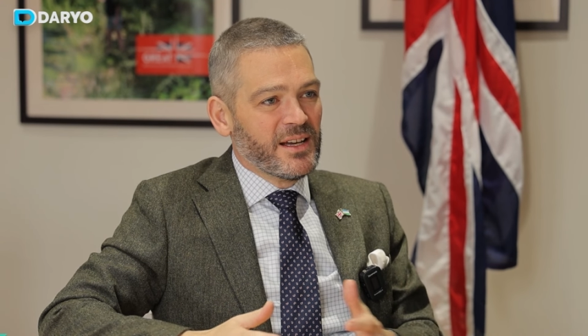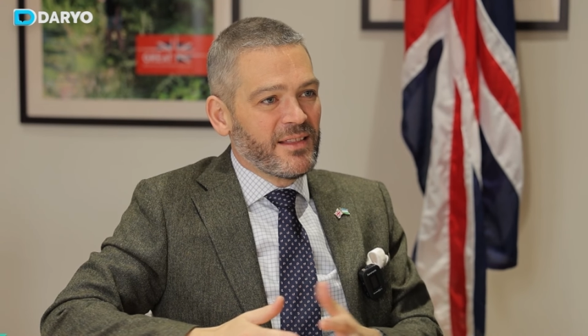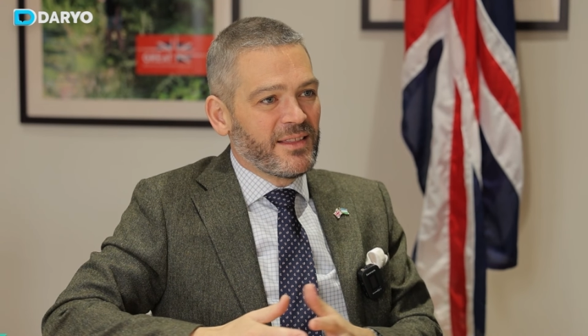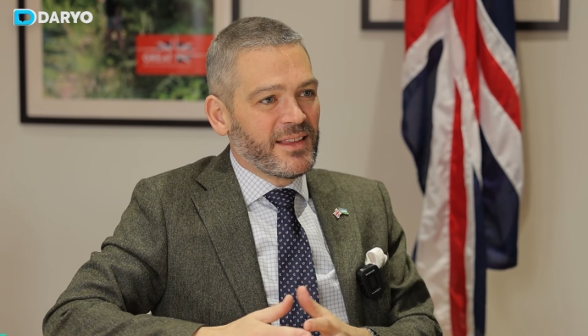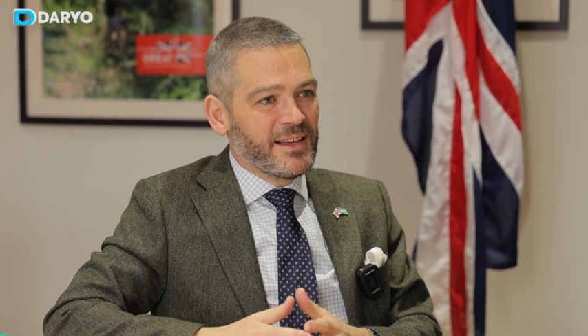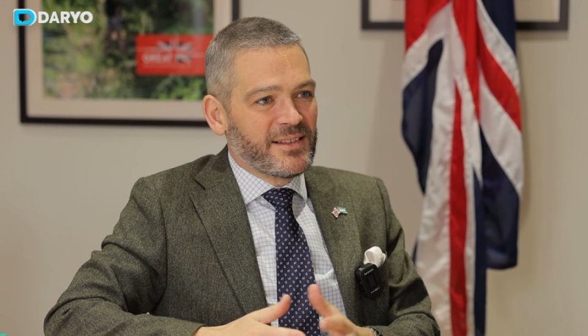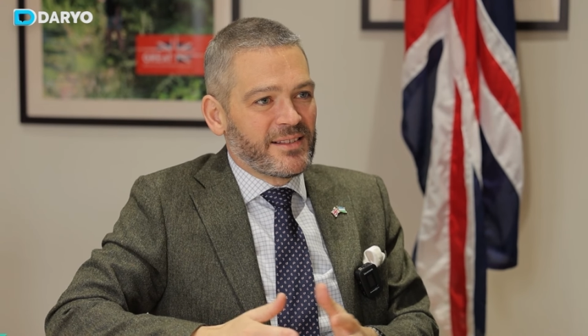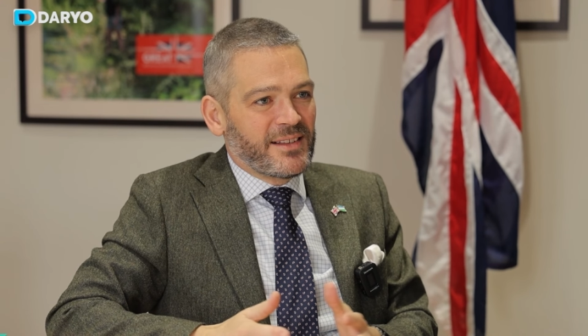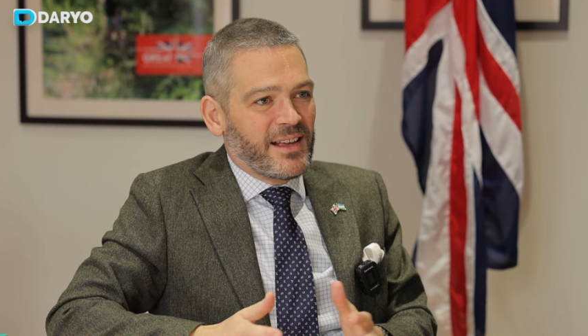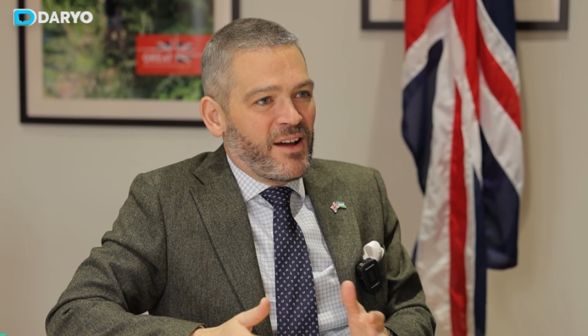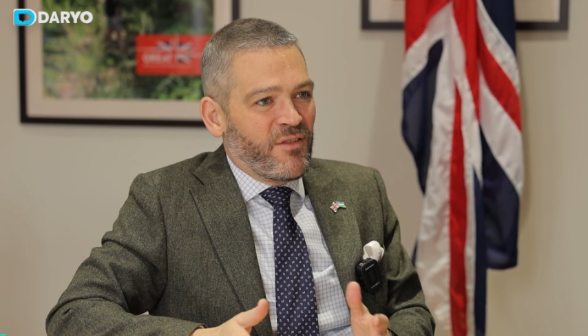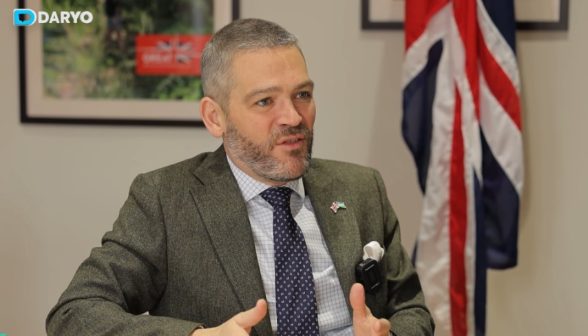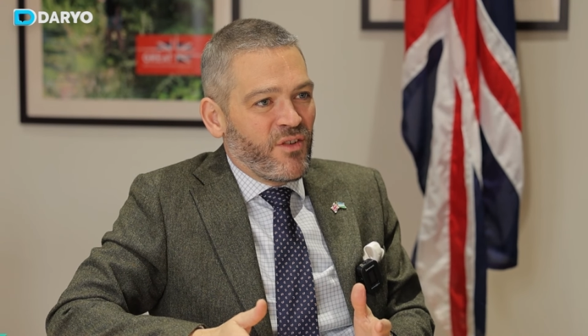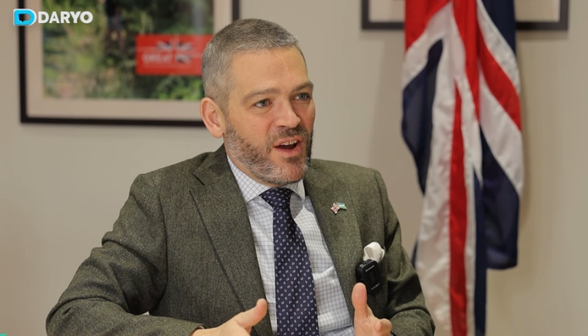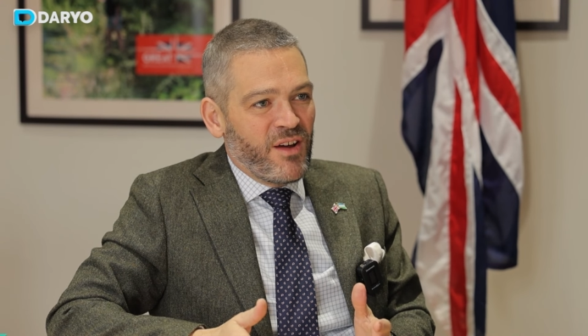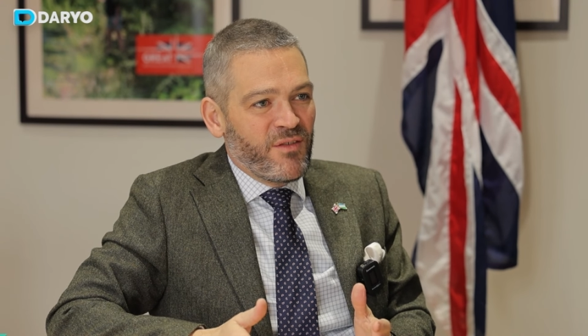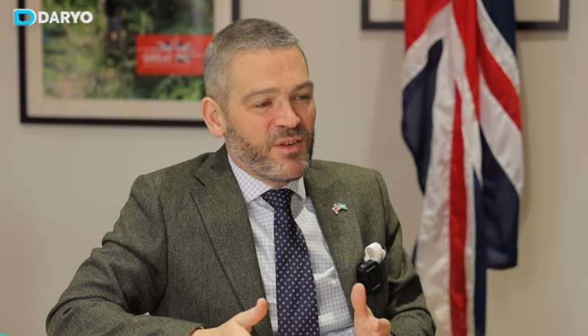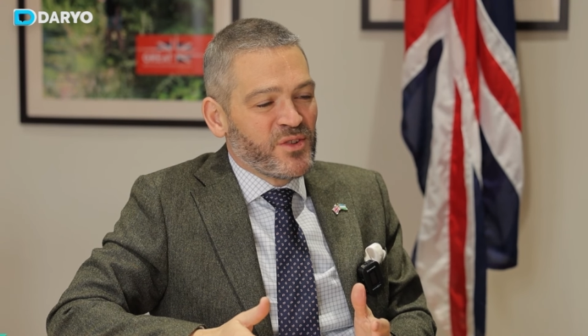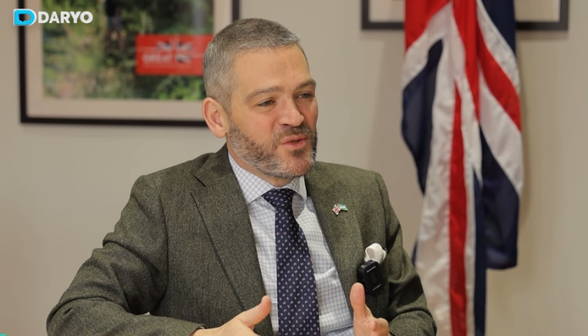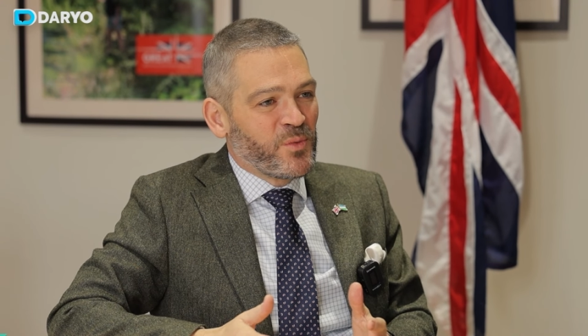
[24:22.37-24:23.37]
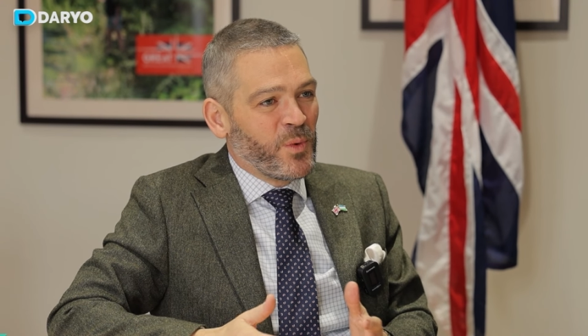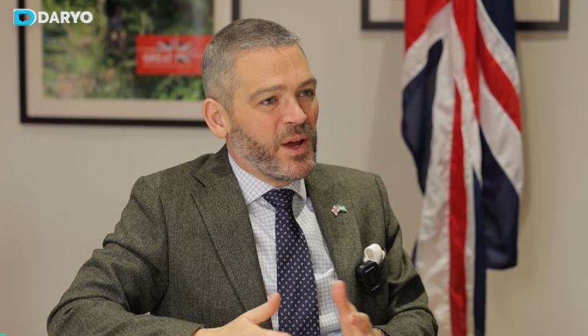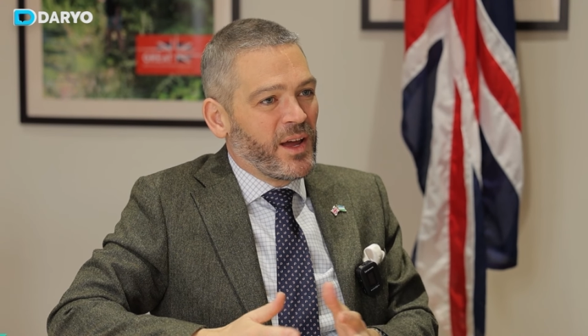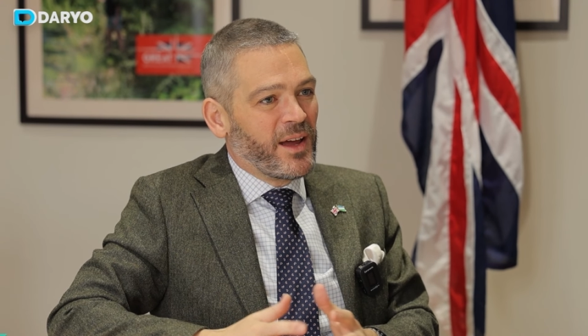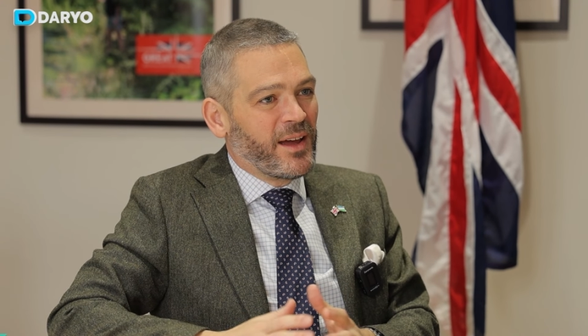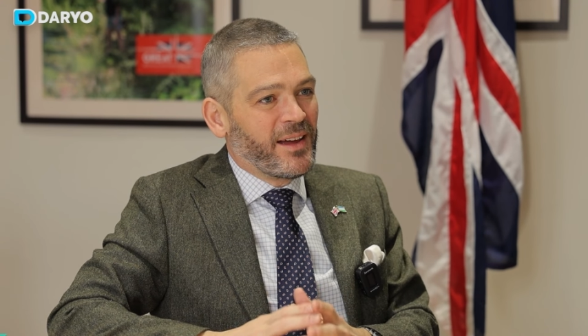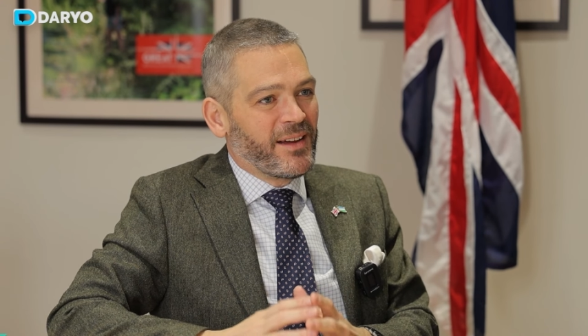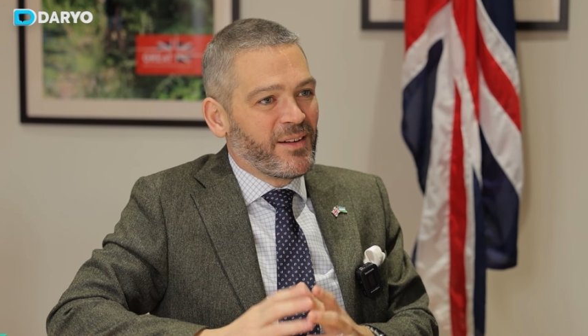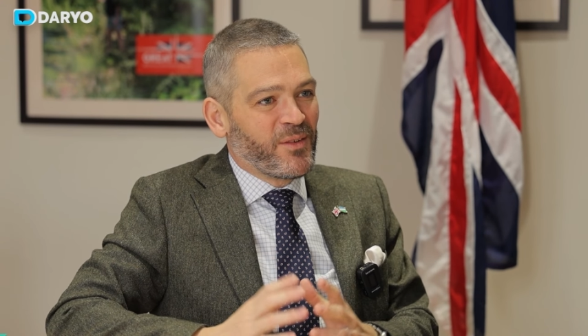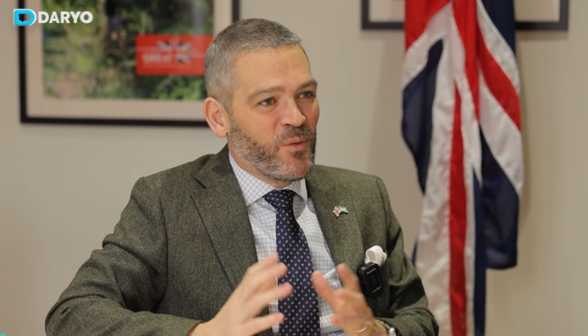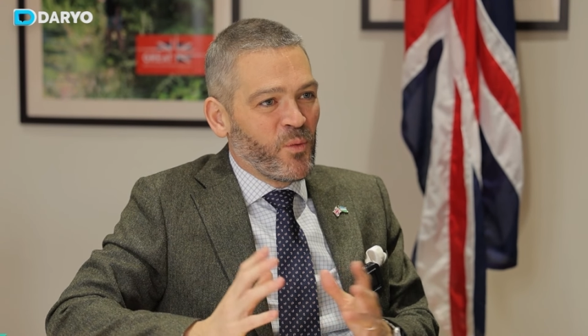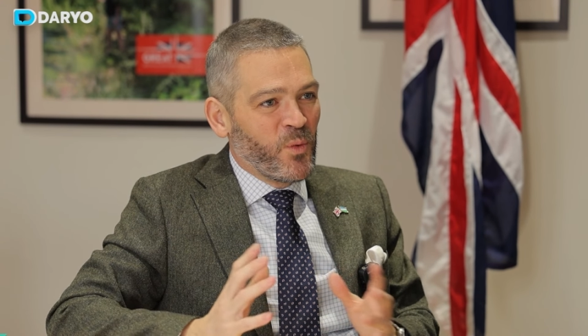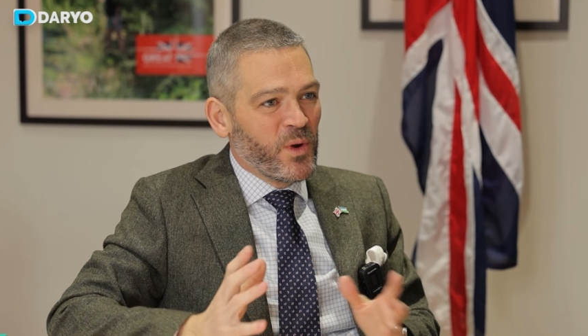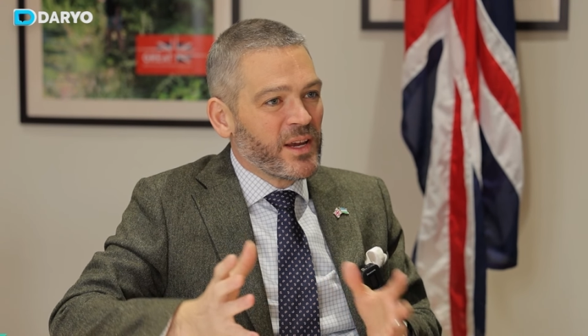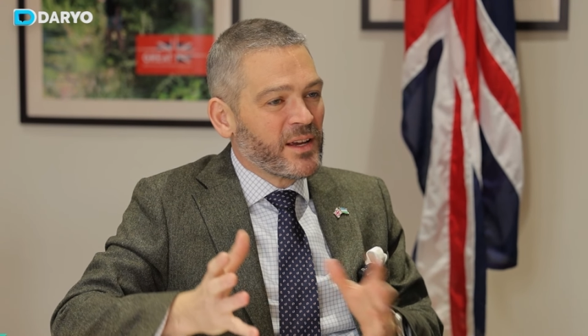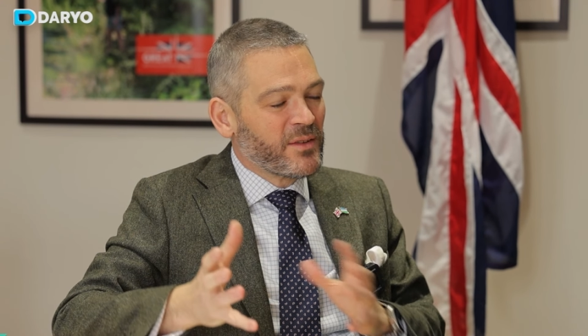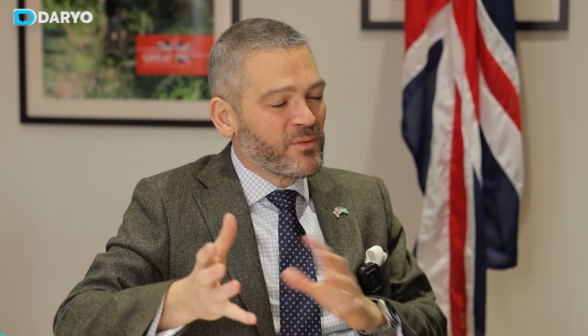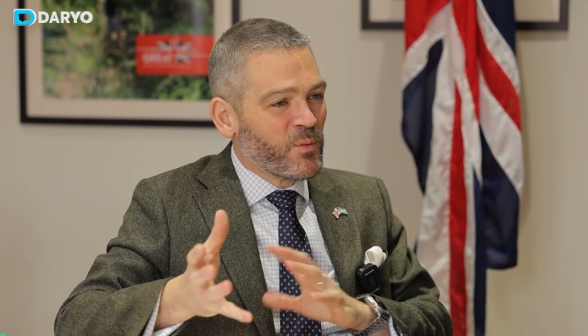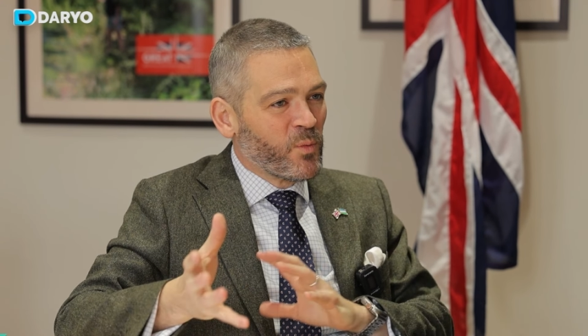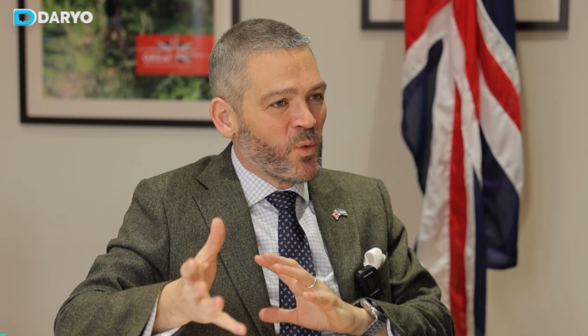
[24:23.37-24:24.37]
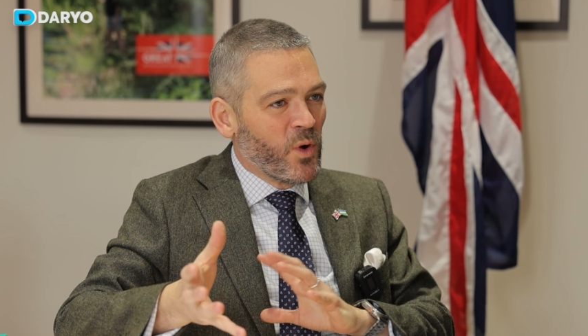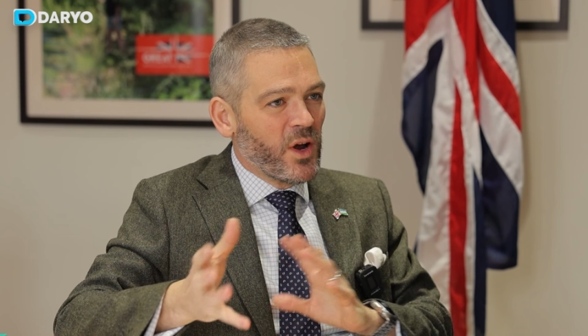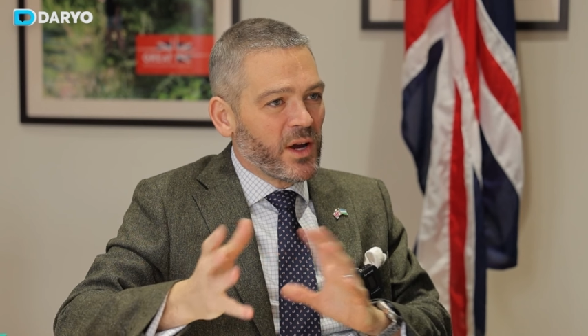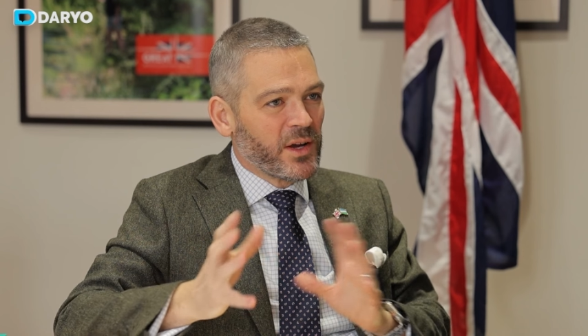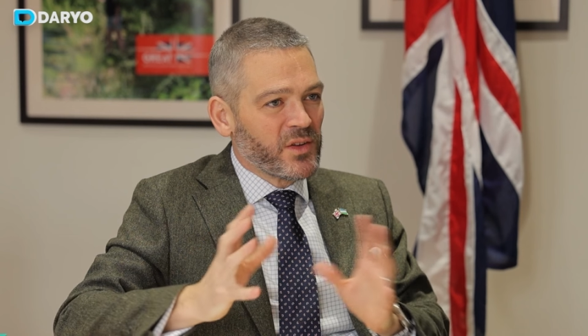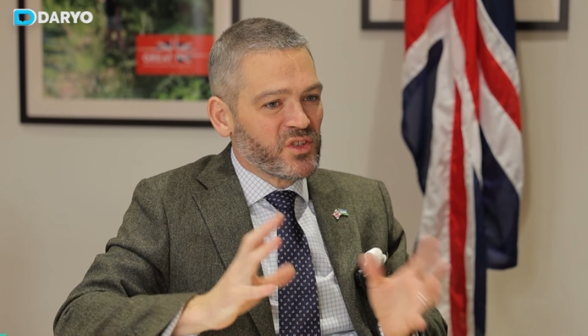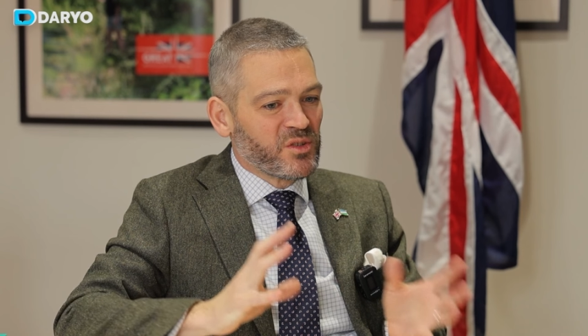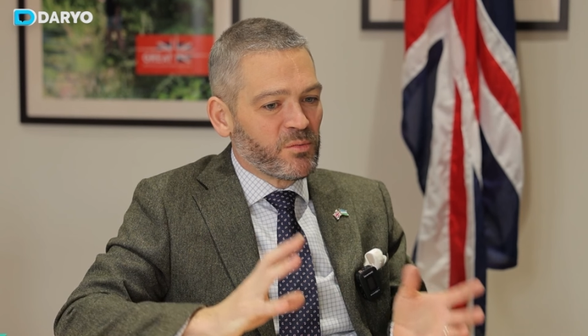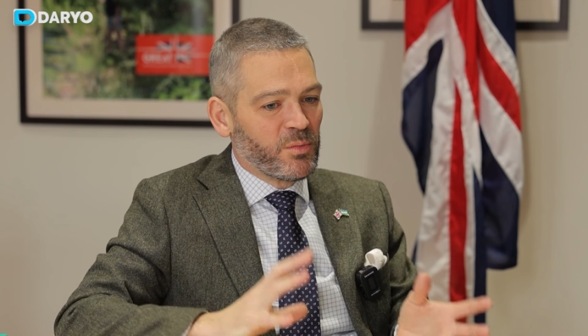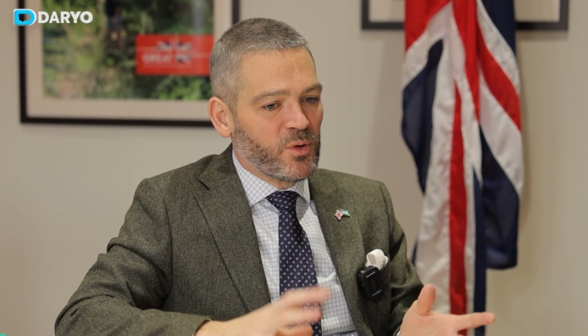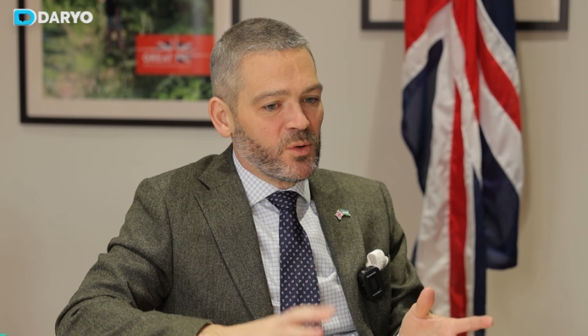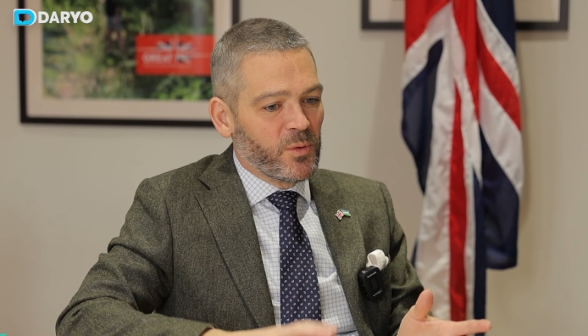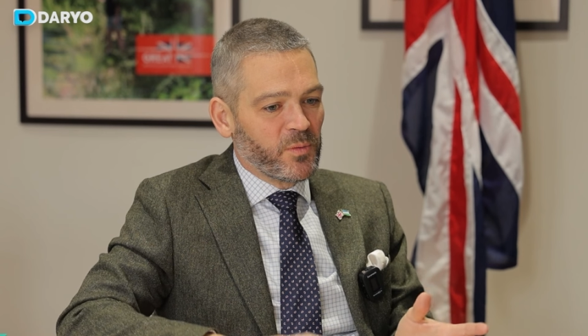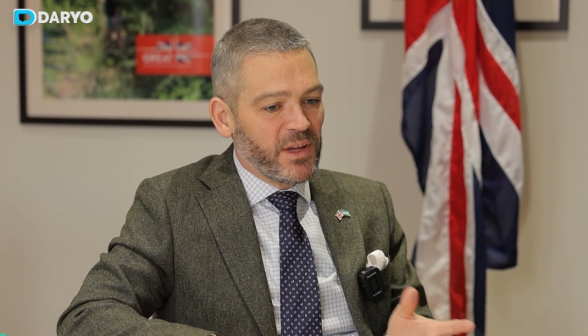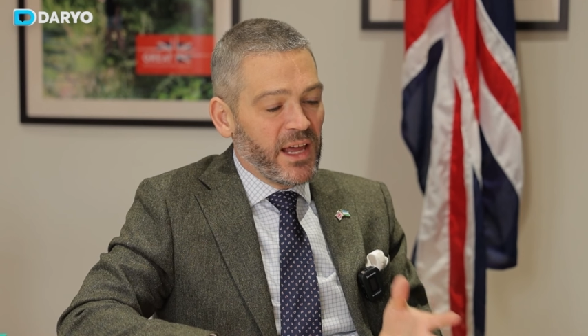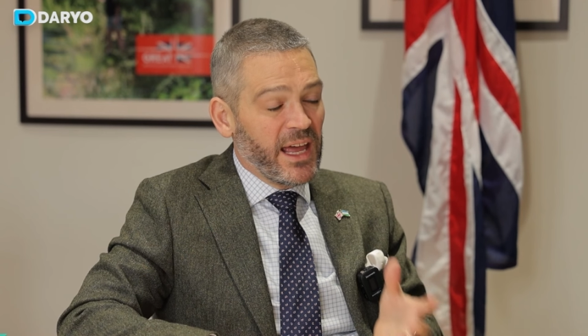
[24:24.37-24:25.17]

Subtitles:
There's other areas where we can work and support.